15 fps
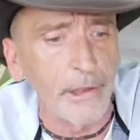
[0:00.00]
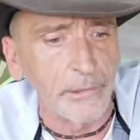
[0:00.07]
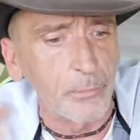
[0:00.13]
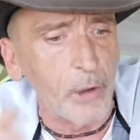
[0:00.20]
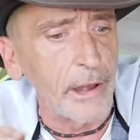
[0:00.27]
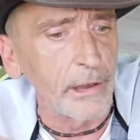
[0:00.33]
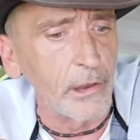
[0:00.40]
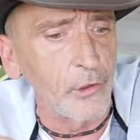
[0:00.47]
the
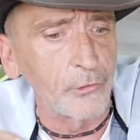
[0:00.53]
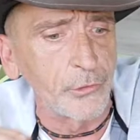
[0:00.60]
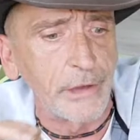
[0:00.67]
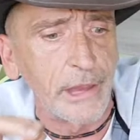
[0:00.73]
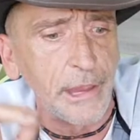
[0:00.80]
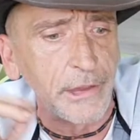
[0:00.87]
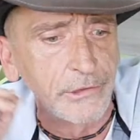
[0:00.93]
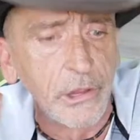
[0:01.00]
Brian Laundrie
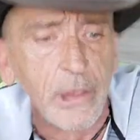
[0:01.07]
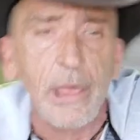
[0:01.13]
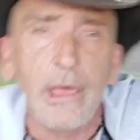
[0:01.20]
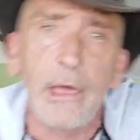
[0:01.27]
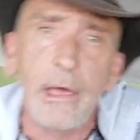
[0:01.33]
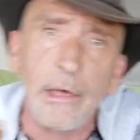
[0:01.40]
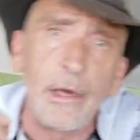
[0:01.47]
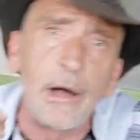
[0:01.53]
case,
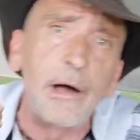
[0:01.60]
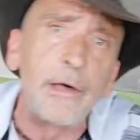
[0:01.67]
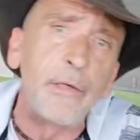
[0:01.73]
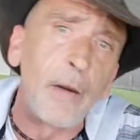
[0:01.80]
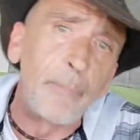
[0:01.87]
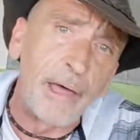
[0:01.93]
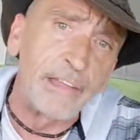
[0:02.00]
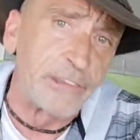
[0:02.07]

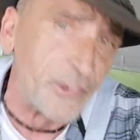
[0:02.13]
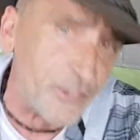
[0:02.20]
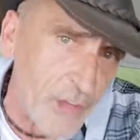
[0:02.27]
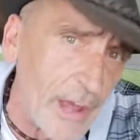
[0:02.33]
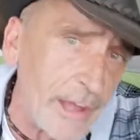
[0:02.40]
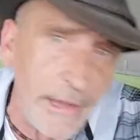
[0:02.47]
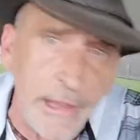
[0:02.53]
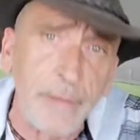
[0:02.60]
about the
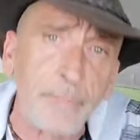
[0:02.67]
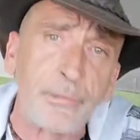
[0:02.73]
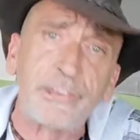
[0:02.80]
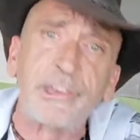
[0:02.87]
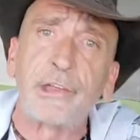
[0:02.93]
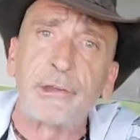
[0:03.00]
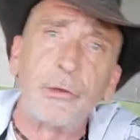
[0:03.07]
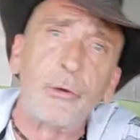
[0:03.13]
sighting,
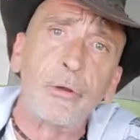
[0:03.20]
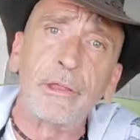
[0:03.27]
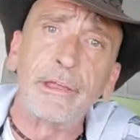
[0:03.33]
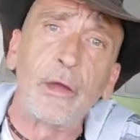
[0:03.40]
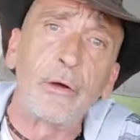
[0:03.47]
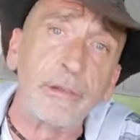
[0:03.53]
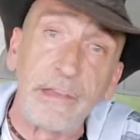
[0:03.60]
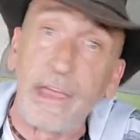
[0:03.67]

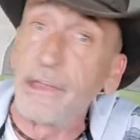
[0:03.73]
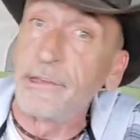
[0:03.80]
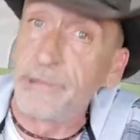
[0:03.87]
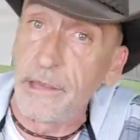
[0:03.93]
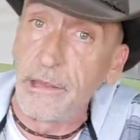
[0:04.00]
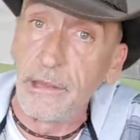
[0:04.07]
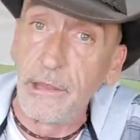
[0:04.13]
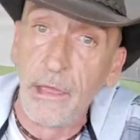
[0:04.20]
particularly on the AT,
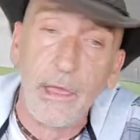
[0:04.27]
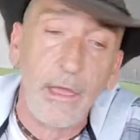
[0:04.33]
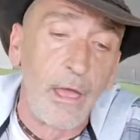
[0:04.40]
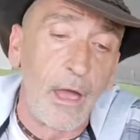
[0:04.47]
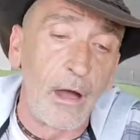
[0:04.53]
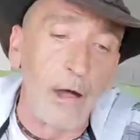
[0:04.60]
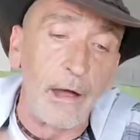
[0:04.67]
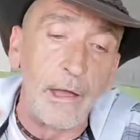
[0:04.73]

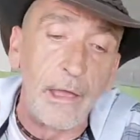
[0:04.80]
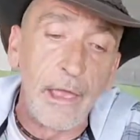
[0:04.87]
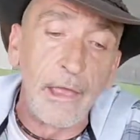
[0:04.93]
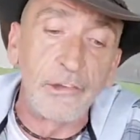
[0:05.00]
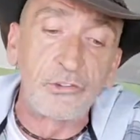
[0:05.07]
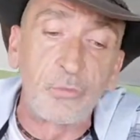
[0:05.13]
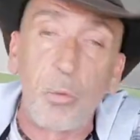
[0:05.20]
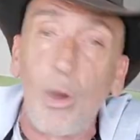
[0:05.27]

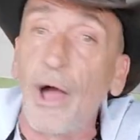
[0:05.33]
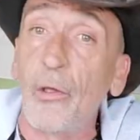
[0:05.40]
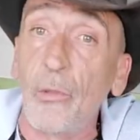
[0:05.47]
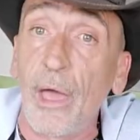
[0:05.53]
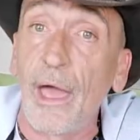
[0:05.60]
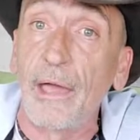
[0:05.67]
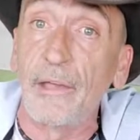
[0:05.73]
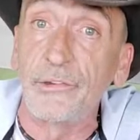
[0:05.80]
as well
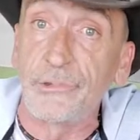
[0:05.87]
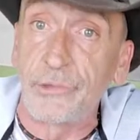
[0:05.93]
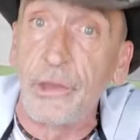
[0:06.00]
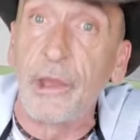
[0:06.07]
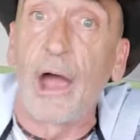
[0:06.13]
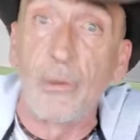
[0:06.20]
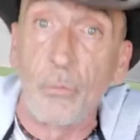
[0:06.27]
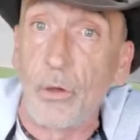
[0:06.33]
as
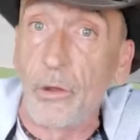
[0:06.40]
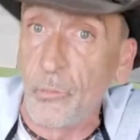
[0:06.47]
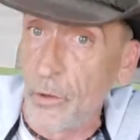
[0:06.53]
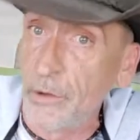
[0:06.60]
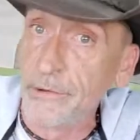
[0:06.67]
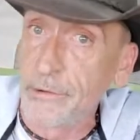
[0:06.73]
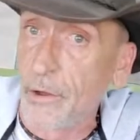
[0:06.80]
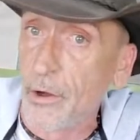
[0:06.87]
the
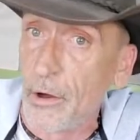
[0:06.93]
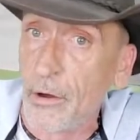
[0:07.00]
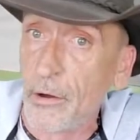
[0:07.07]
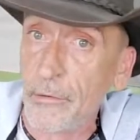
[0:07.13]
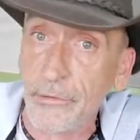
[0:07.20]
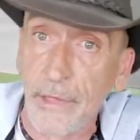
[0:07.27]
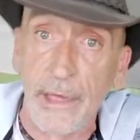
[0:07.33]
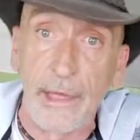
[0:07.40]
911
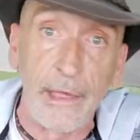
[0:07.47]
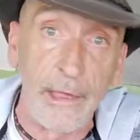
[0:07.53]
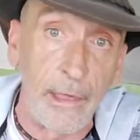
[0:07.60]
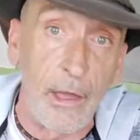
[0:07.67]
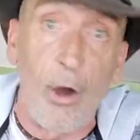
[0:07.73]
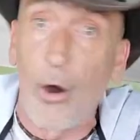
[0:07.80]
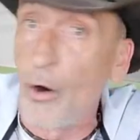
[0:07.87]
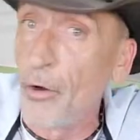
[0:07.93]
call
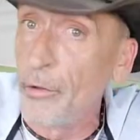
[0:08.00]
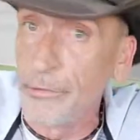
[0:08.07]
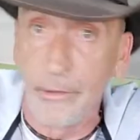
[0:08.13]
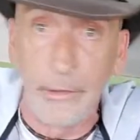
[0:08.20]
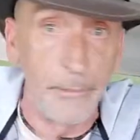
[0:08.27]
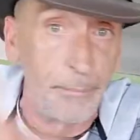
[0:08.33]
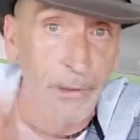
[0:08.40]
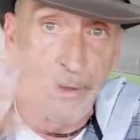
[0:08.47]
that all
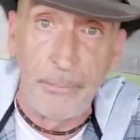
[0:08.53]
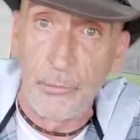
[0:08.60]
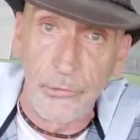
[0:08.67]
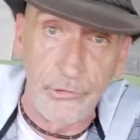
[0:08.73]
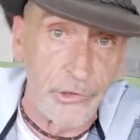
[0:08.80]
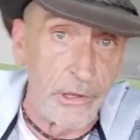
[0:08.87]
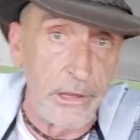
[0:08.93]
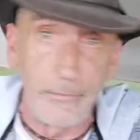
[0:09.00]
the
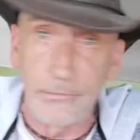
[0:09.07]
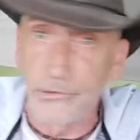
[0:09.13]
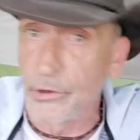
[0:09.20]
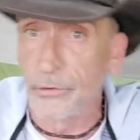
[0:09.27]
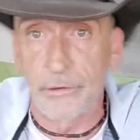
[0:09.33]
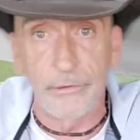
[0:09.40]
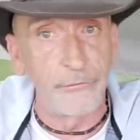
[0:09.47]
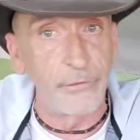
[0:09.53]
people seem
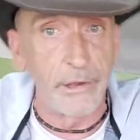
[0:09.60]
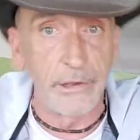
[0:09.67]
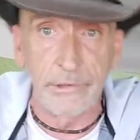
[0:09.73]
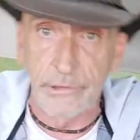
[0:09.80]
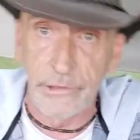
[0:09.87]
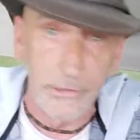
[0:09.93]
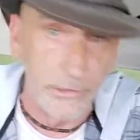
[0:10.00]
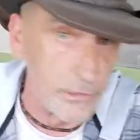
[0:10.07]
so
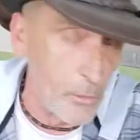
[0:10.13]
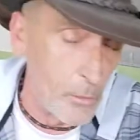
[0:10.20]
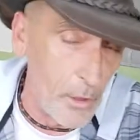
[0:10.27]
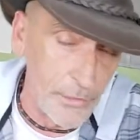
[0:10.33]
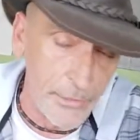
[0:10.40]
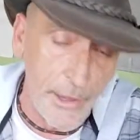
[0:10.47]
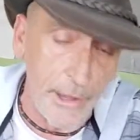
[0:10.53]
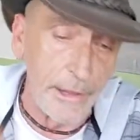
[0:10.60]
convinced is so
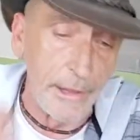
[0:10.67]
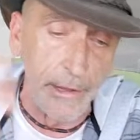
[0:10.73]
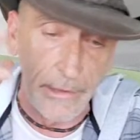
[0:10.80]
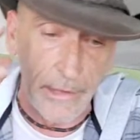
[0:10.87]
authentic.